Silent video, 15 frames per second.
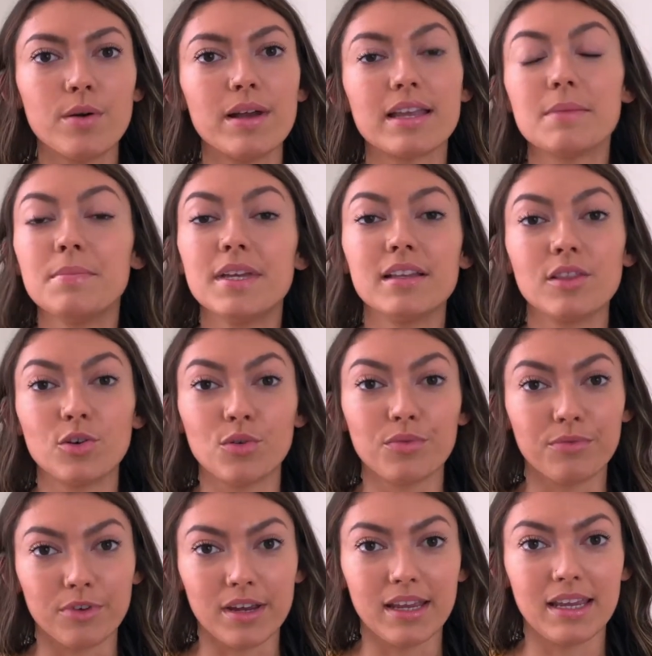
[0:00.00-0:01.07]
It can be a little
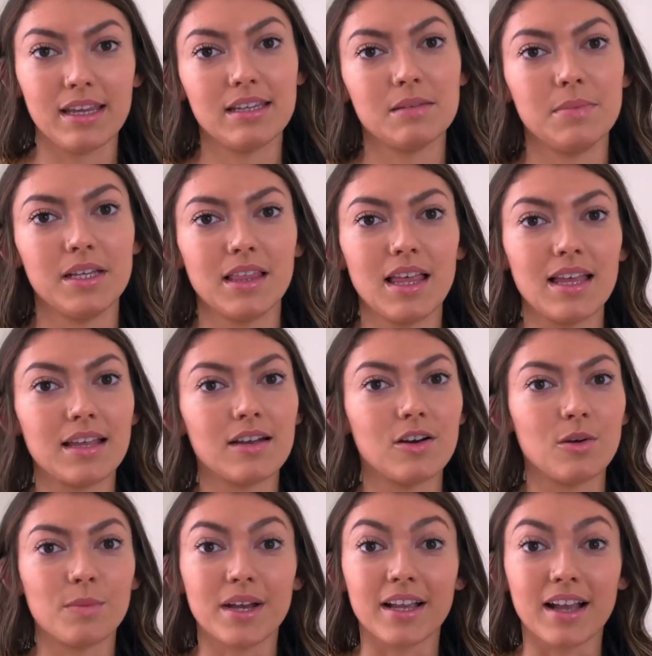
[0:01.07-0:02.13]
freaky to be like,
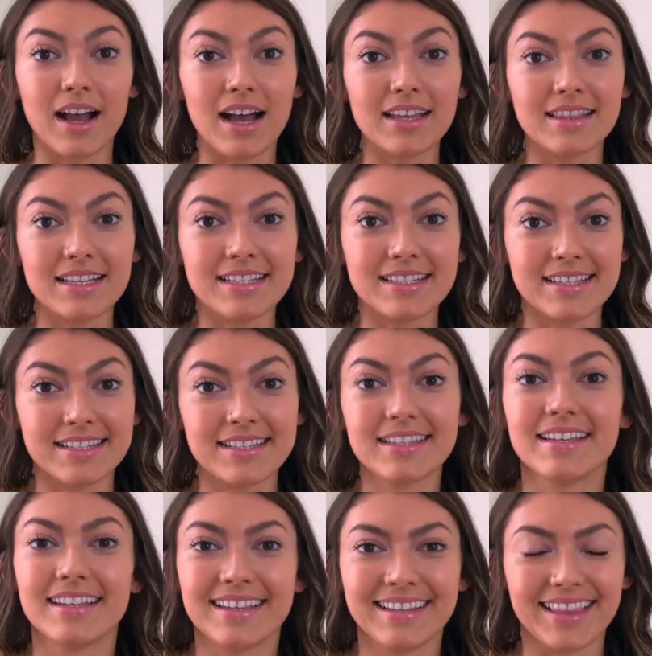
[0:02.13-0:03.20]
oh my God, this is
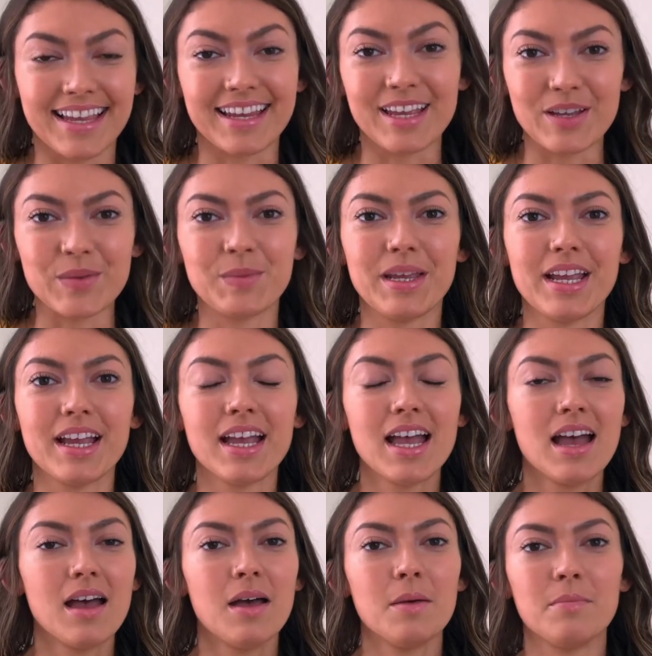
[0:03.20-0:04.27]
like in me,
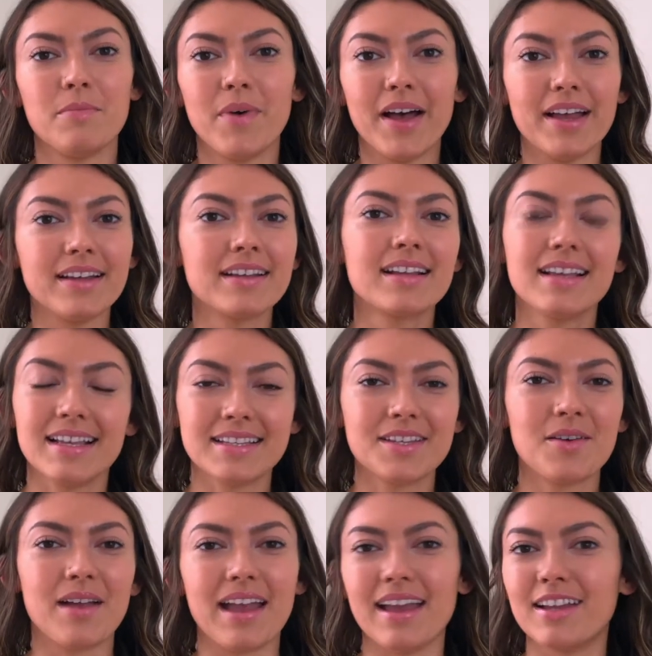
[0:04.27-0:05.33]
but it's
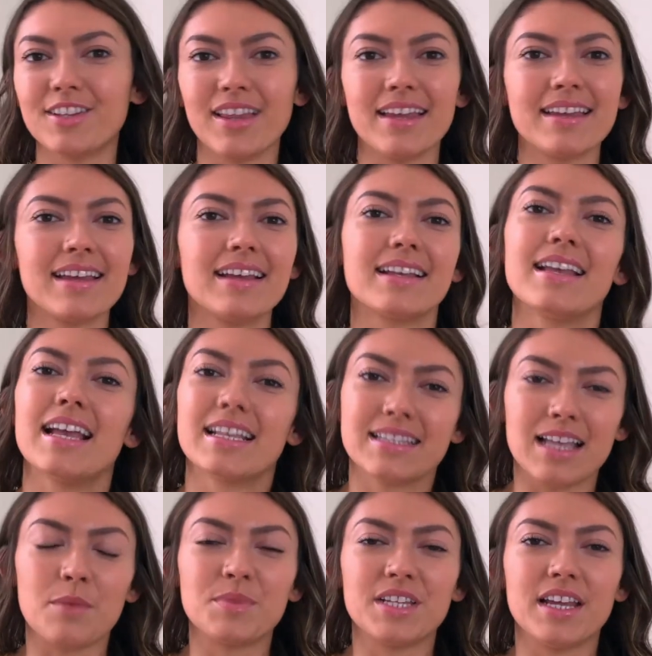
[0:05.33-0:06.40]
okay. Like
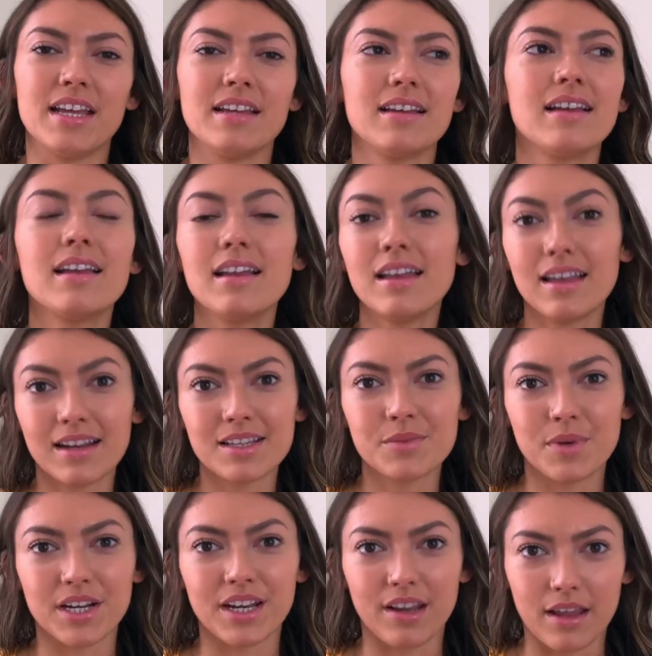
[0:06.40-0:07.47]
accept it. It is
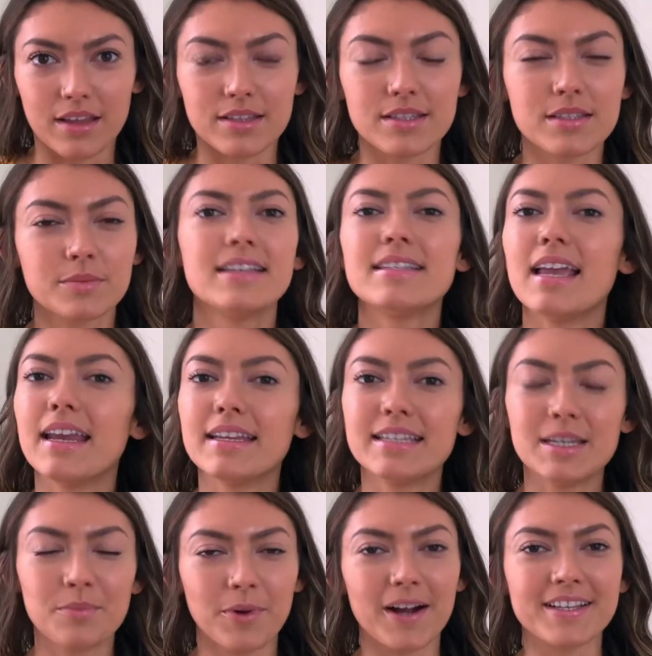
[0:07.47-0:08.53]
what it is. Take
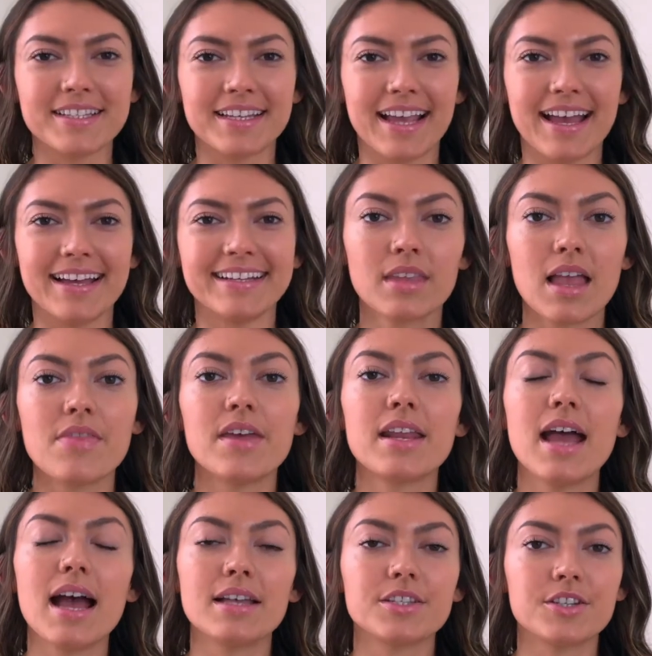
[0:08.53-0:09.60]
deep breaths again, and then
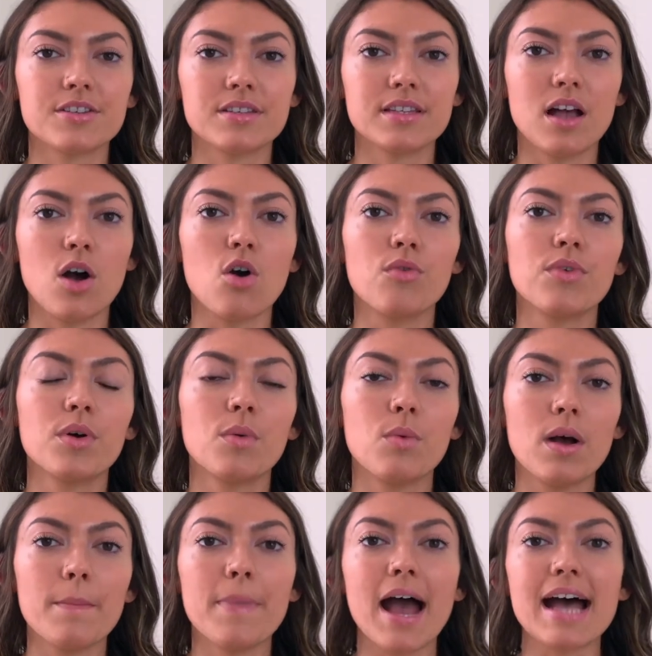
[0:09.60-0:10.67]
ask yourself,
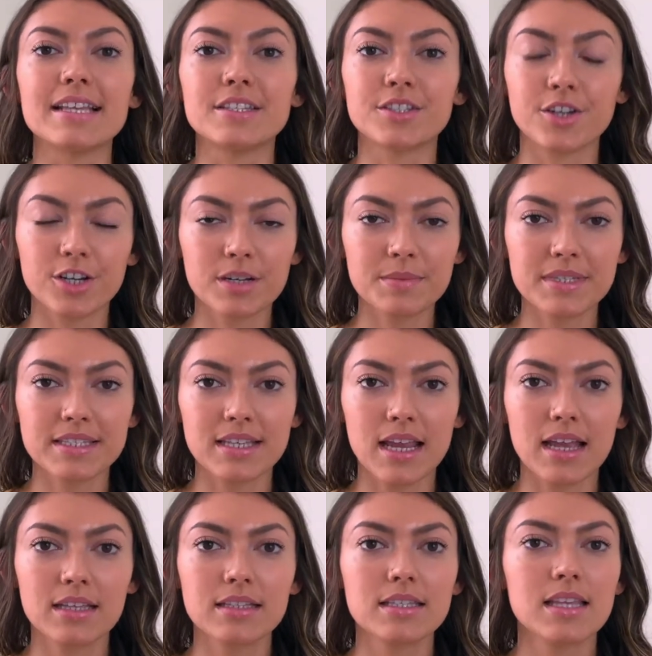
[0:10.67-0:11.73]
what past
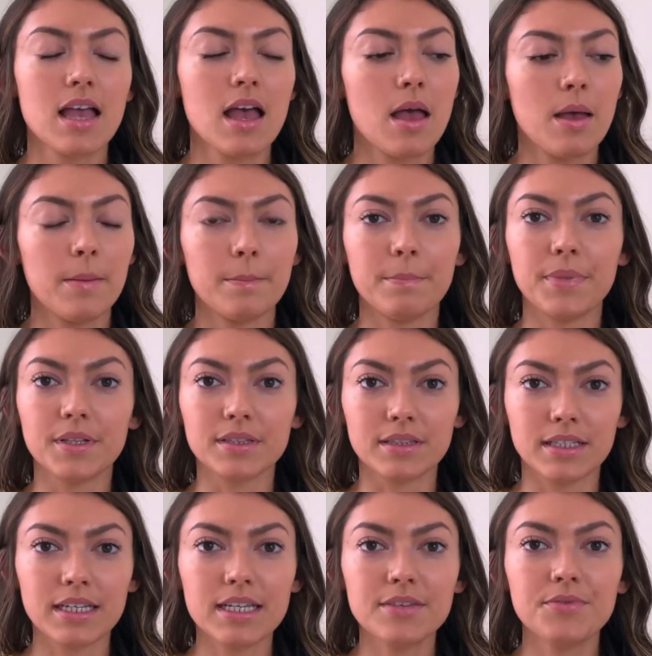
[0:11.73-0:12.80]
circumstance,
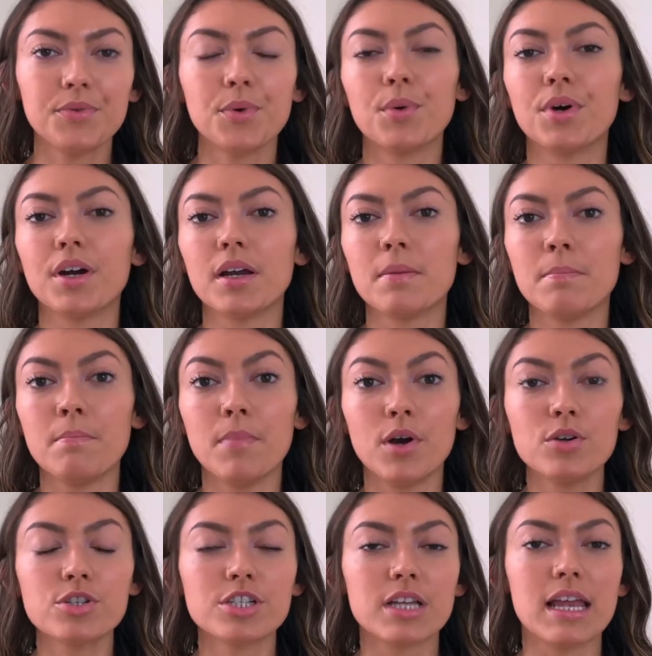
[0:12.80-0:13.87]
belief, or
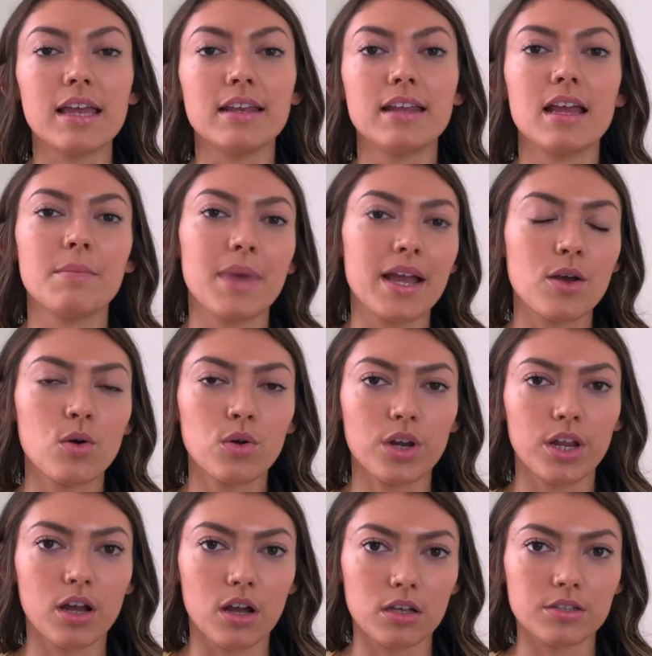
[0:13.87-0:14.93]
emotion am I
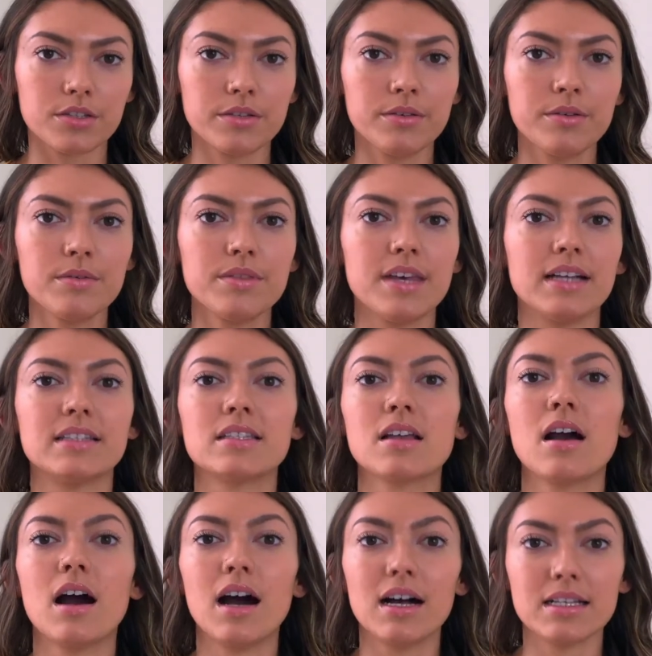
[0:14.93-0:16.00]
holding on to that's
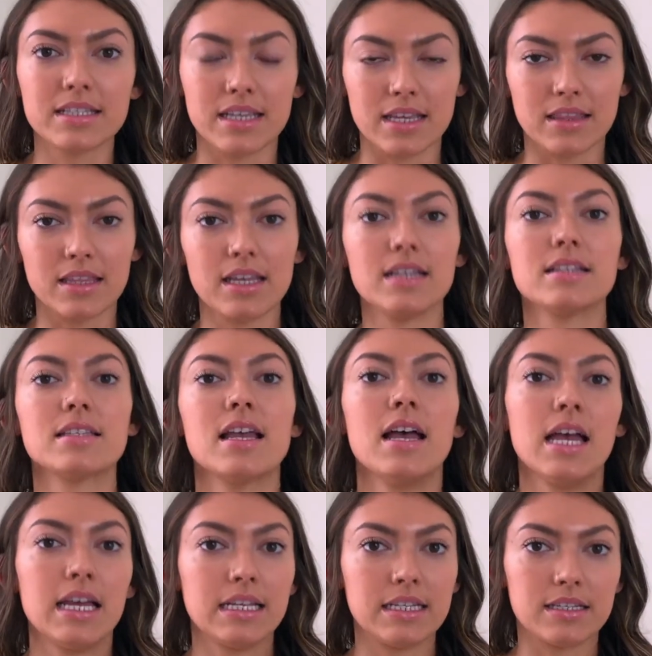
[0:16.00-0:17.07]
causing this
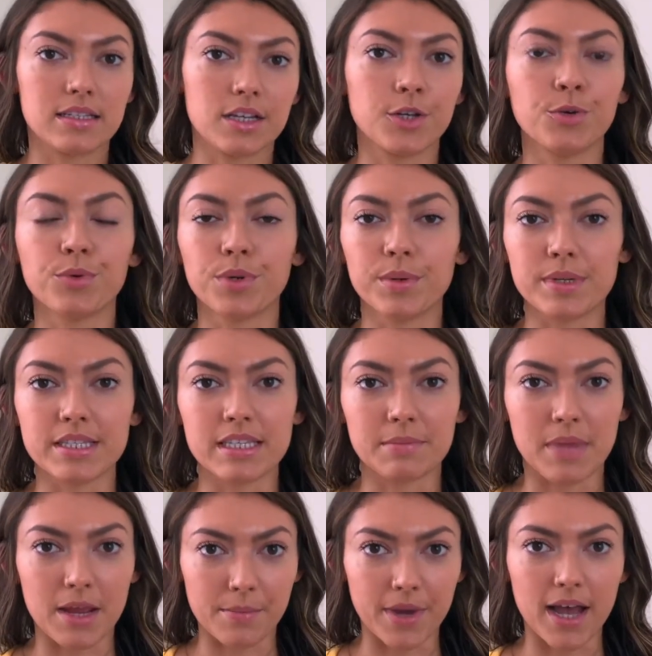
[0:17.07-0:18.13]
discongruence in
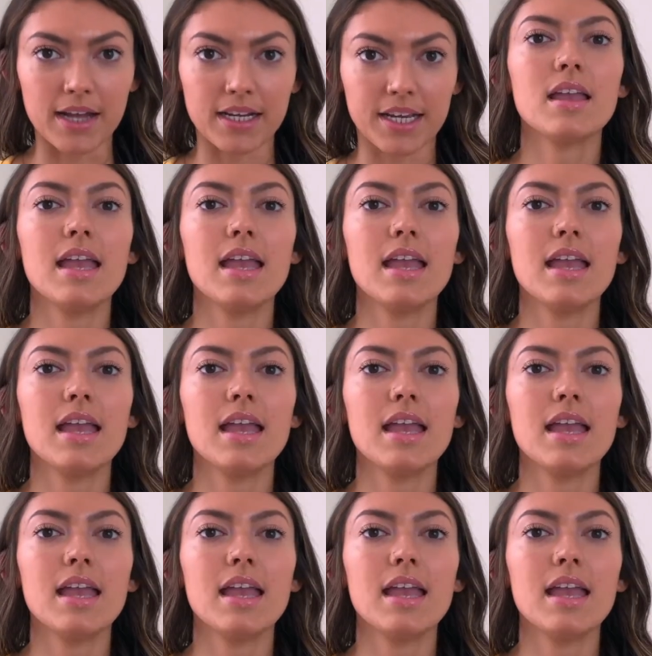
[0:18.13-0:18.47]
my body?